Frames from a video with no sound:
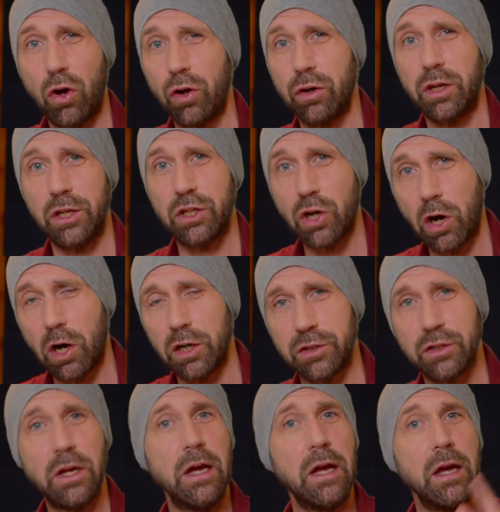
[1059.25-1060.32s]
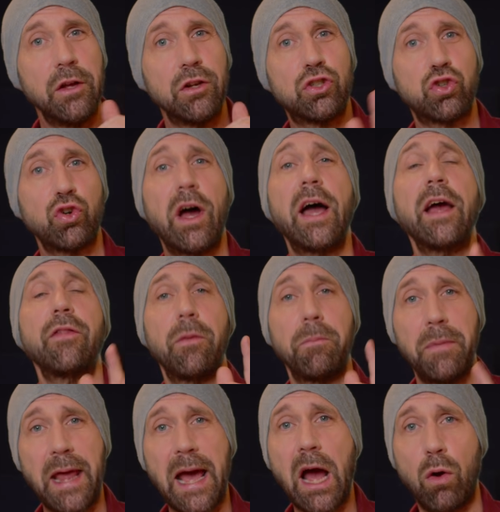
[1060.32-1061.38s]
on guitars. Try
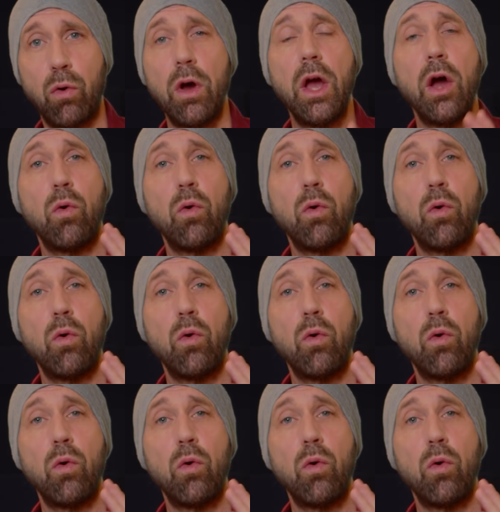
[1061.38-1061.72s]
them now.